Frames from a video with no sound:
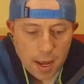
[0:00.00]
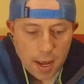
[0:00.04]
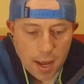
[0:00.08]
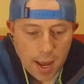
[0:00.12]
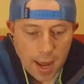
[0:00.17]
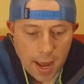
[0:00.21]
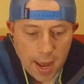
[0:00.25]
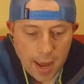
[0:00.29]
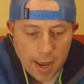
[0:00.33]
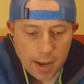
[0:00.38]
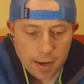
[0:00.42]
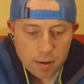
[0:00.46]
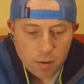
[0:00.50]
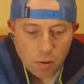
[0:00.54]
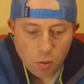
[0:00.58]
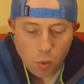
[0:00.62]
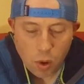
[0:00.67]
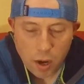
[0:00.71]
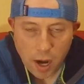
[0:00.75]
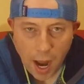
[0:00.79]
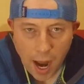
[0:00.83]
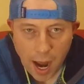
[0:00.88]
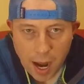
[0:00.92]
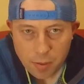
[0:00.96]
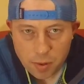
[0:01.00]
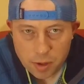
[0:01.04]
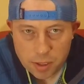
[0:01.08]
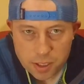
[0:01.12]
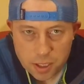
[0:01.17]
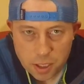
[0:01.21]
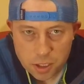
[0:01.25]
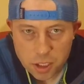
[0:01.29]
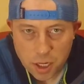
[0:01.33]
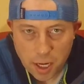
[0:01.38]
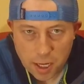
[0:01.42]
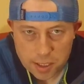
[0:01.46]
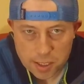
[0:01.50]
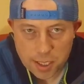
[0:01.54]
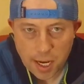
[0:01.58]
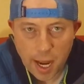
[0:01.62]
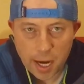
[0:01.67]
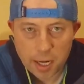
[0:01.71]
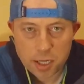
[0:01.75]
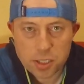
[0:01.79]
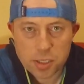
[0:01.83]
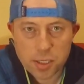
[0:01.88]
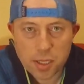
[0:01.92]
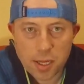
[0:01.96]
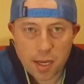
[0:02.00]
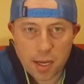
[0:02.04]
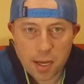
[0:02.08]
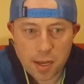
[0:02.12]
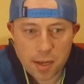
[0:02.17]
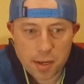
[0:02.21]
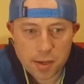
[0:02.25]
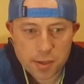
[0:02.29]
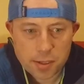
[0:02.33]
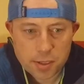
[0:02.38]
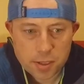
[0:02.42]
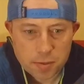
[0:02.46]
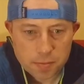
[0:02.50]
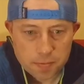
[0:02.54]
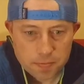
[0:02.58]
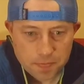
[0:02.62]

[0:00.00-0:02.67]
And what I would suggest actually is